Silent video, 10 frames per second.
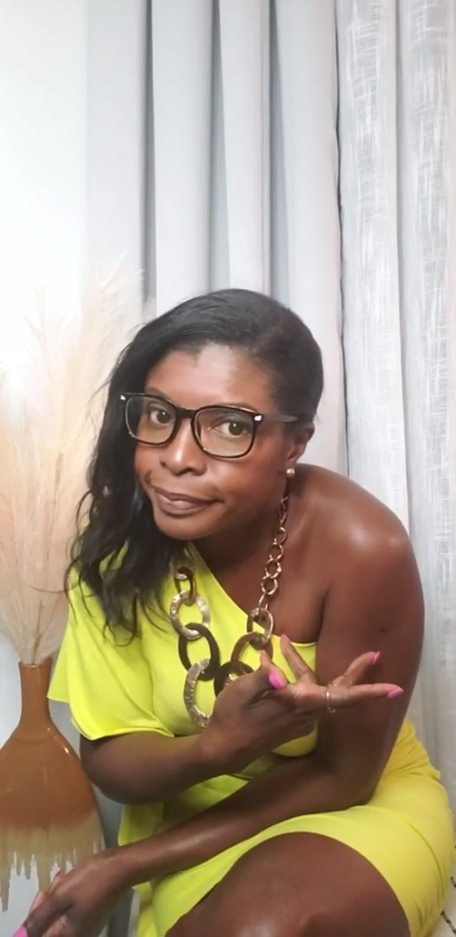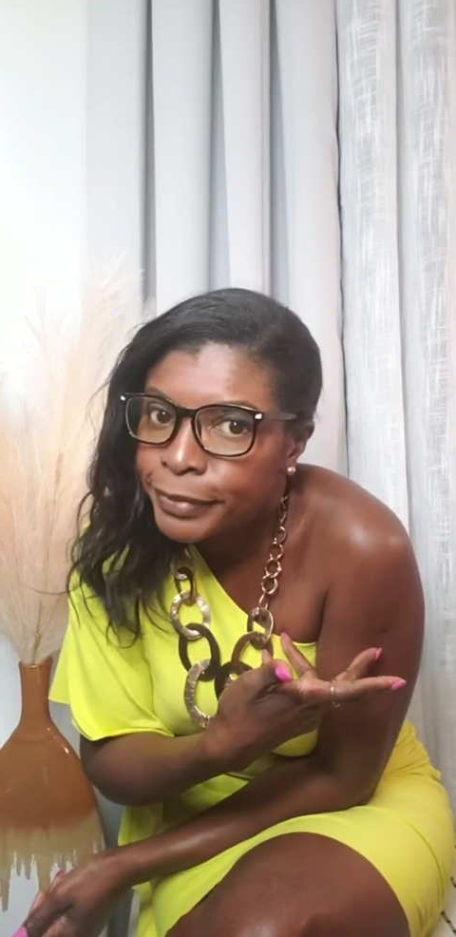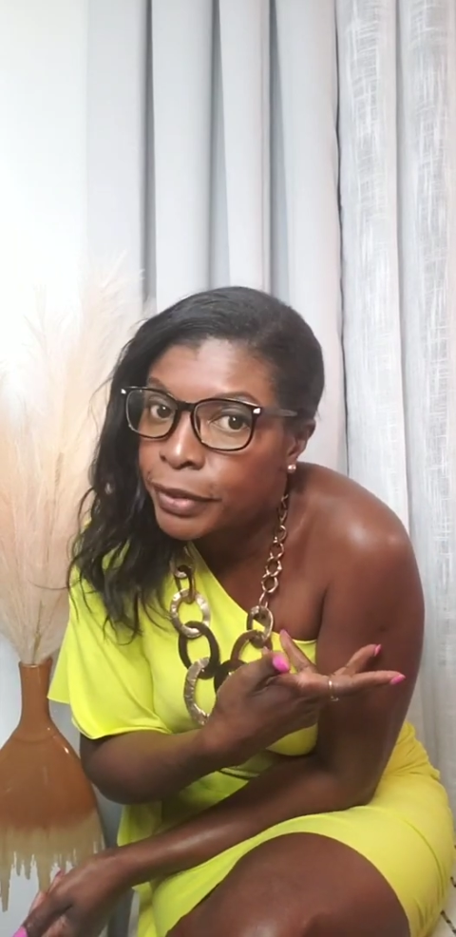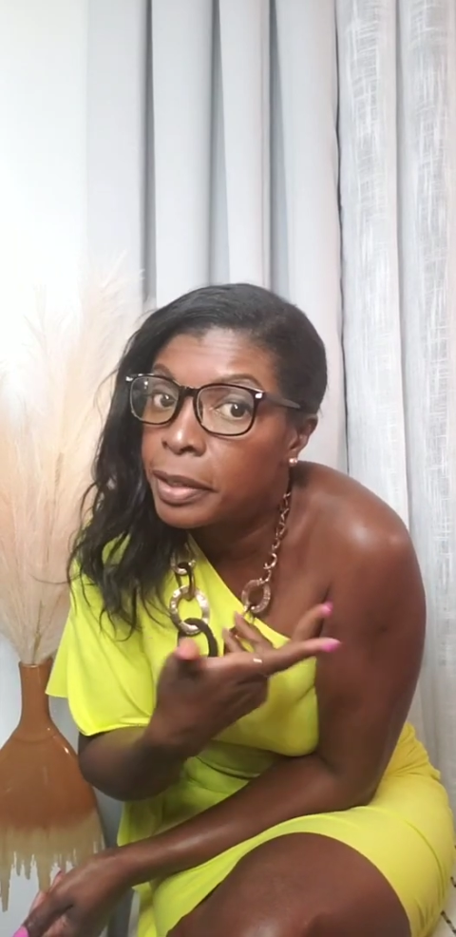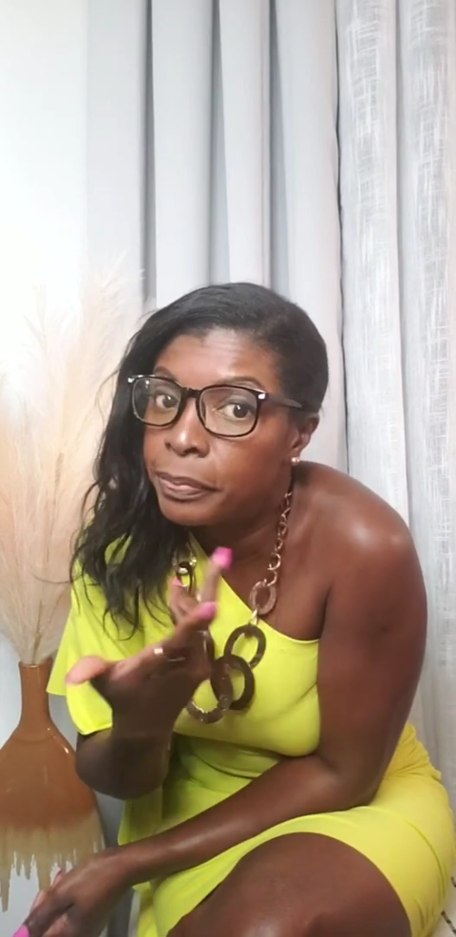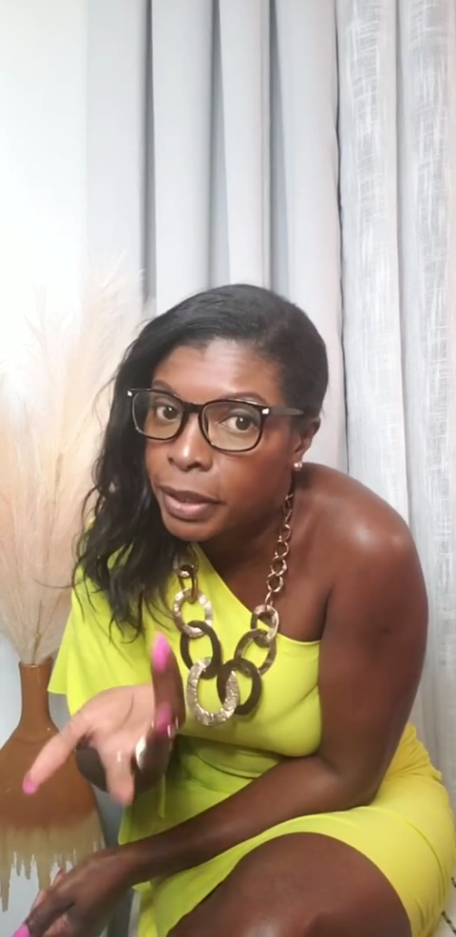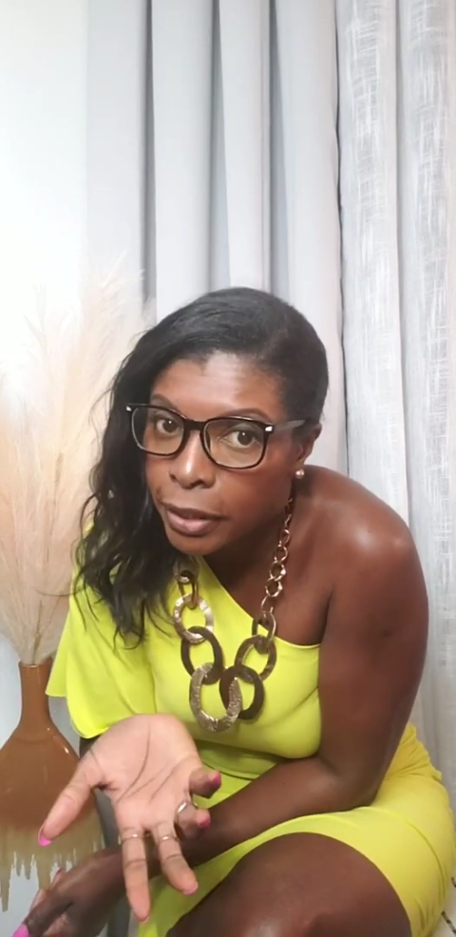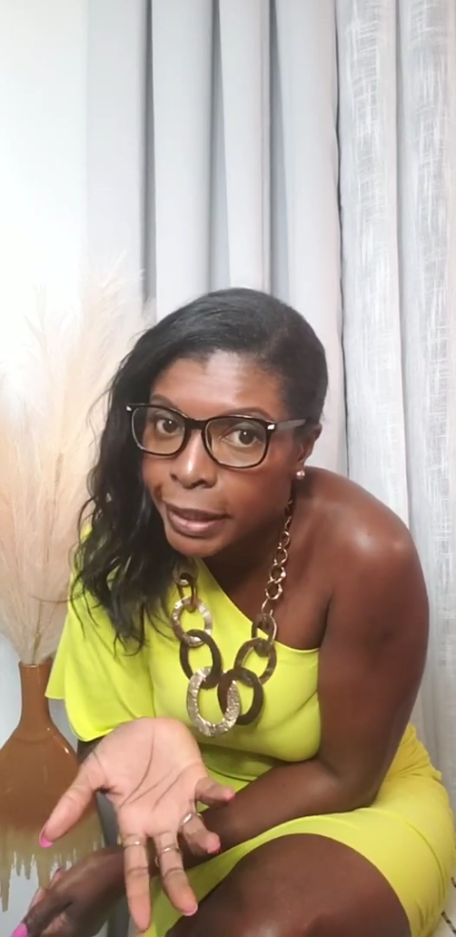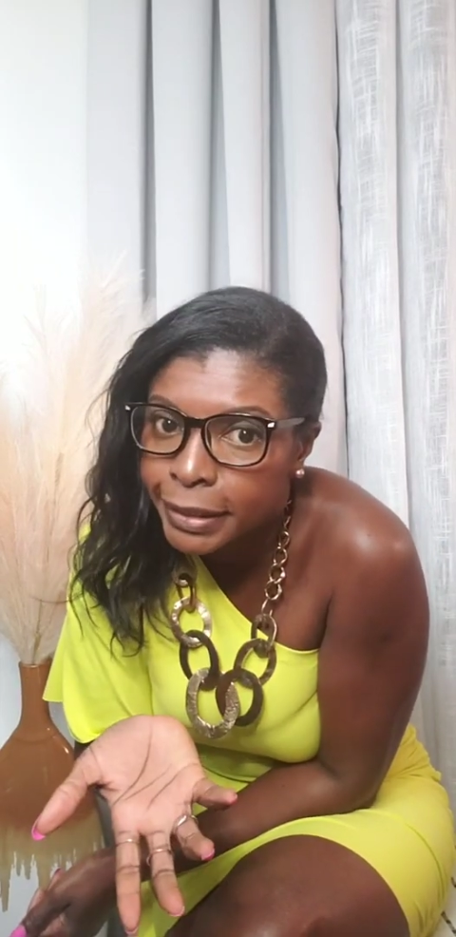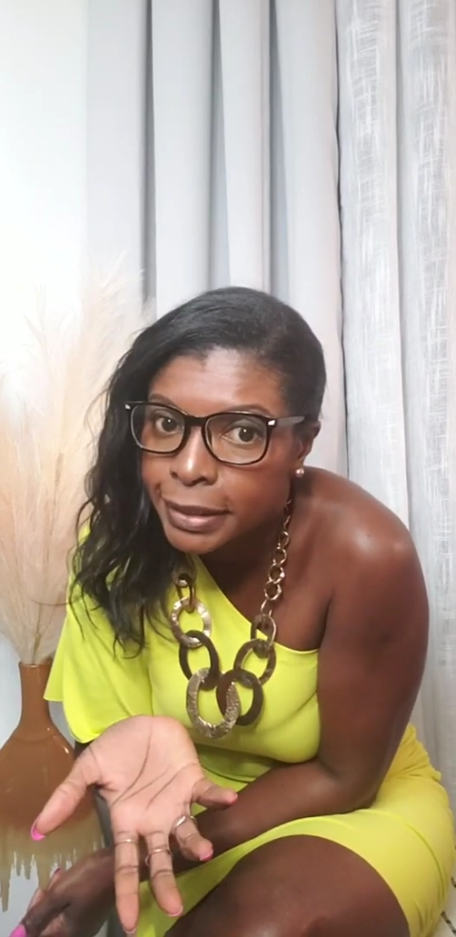to Olympic
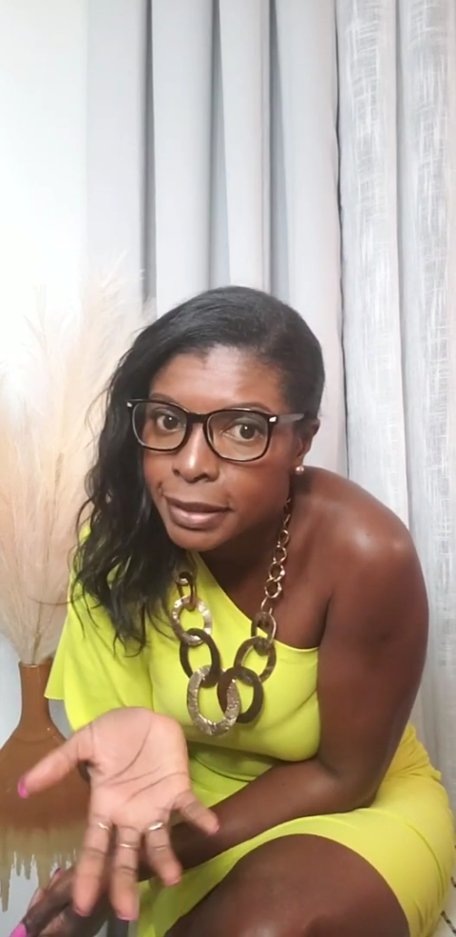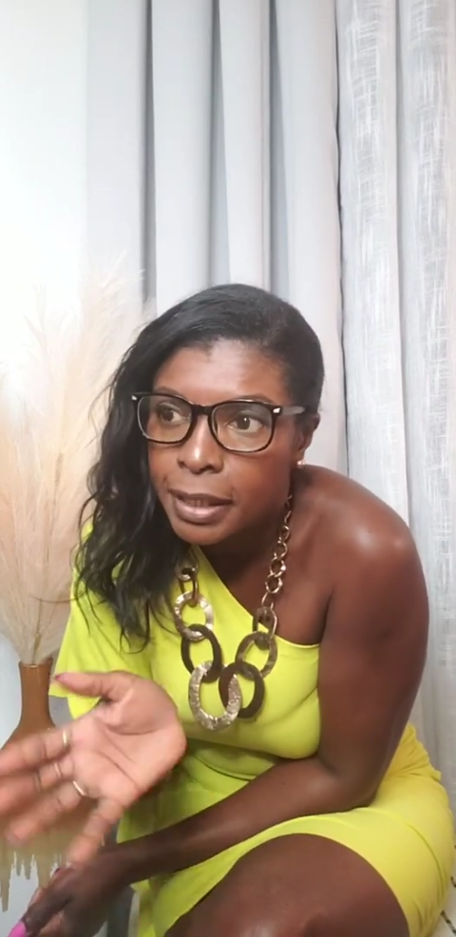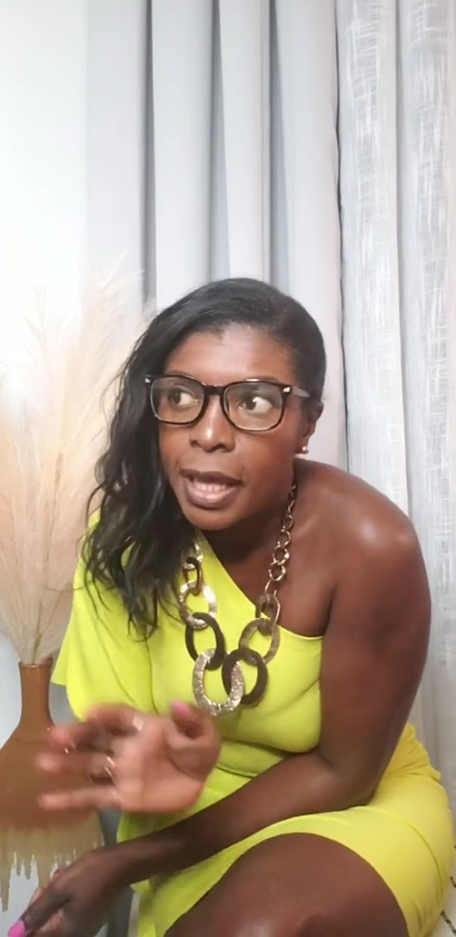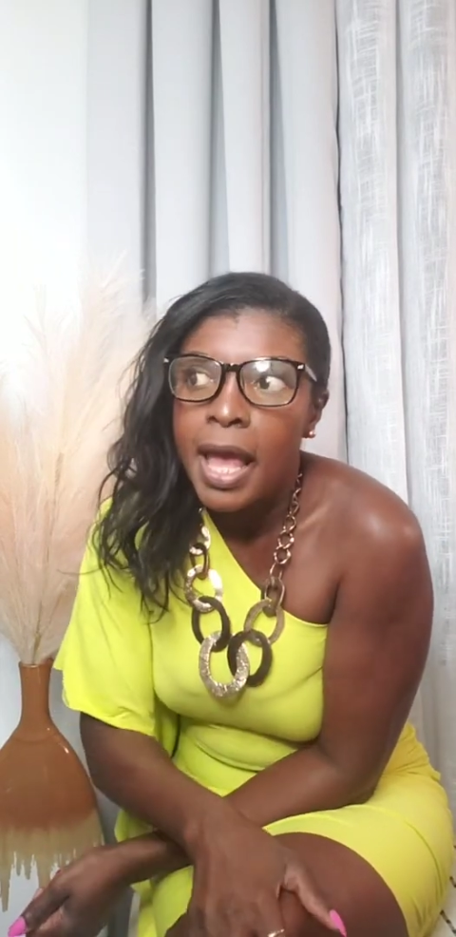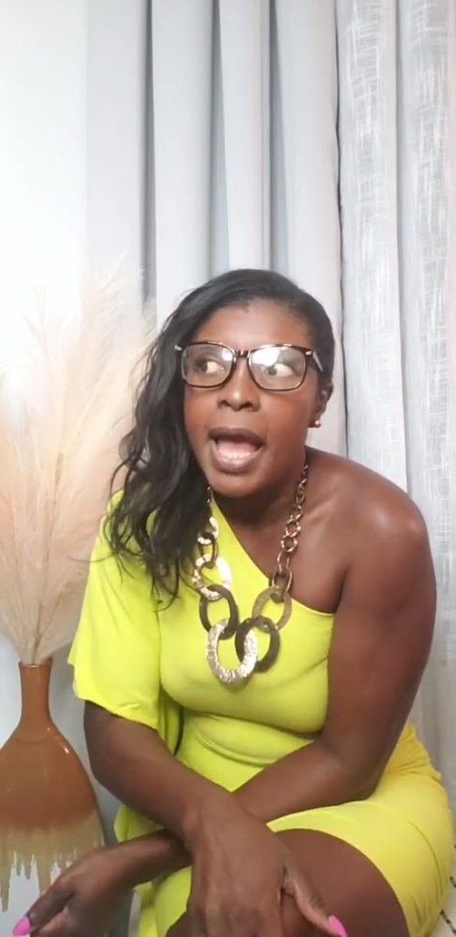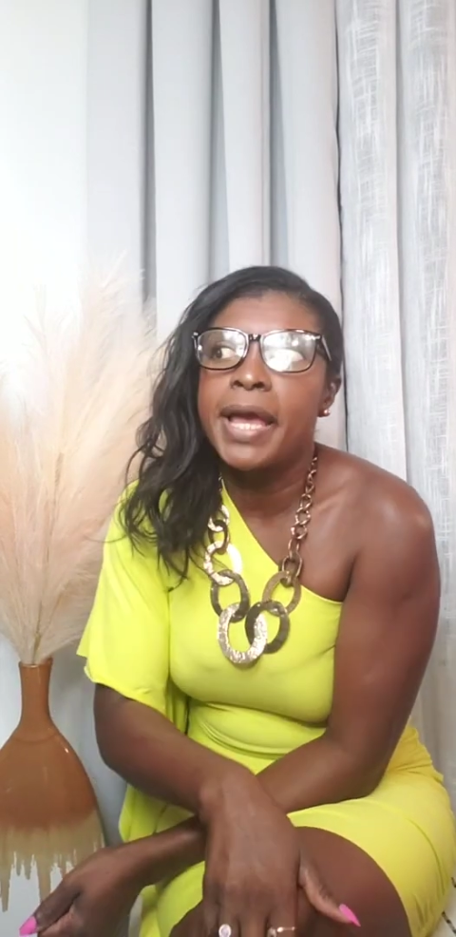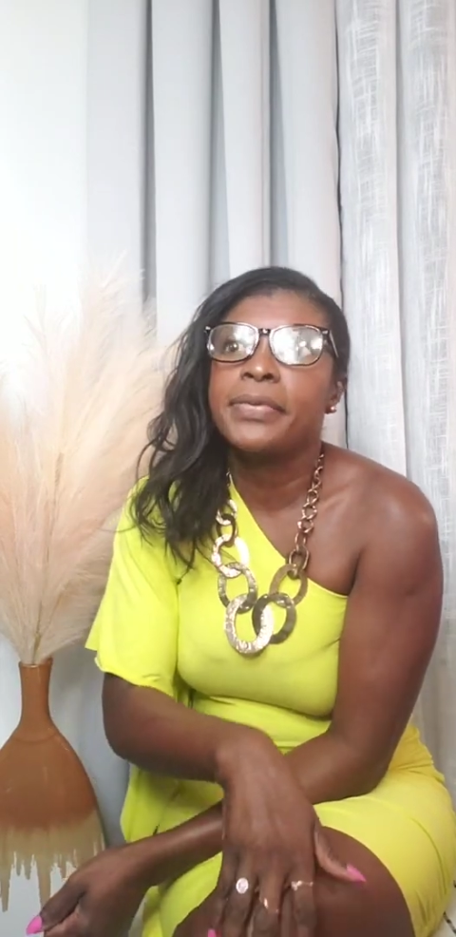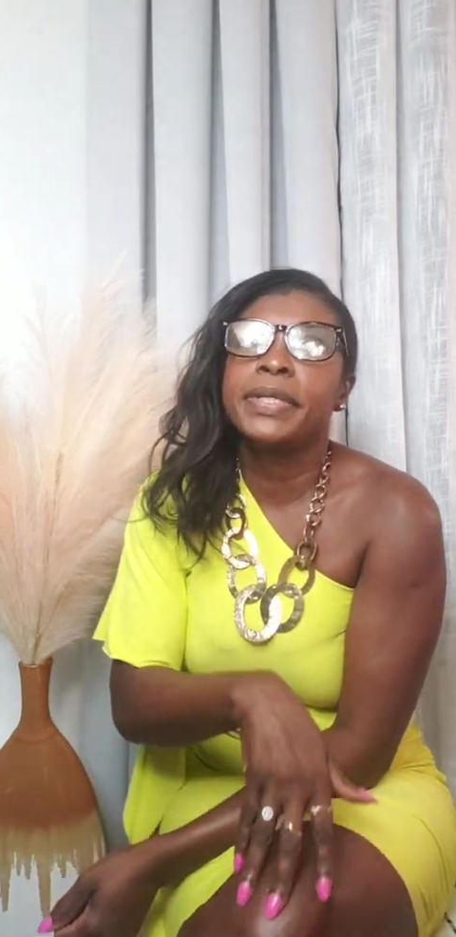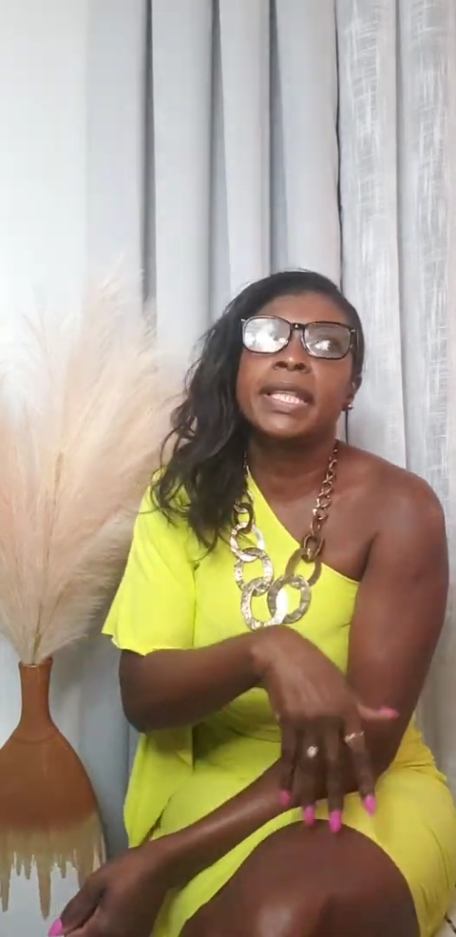Gardens, and we